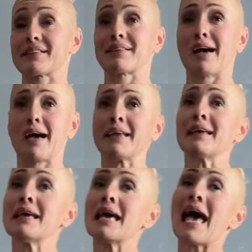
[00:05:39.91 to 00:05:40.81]
side.
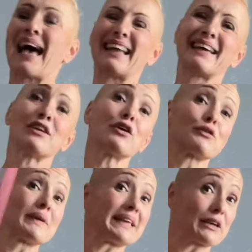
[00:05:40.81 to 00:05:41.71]
And I don't
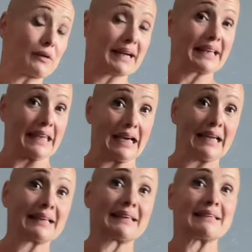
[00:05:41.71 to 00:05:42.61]
really quite
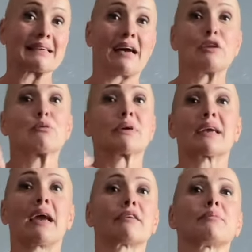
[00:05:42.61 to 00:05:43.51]
like these kind of
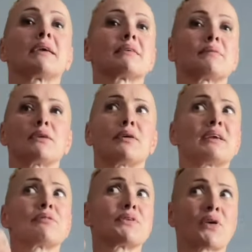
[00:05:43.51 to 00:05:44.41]
workouts because we don't
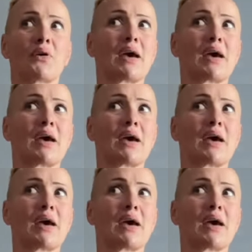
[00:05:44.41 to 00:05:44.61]
even know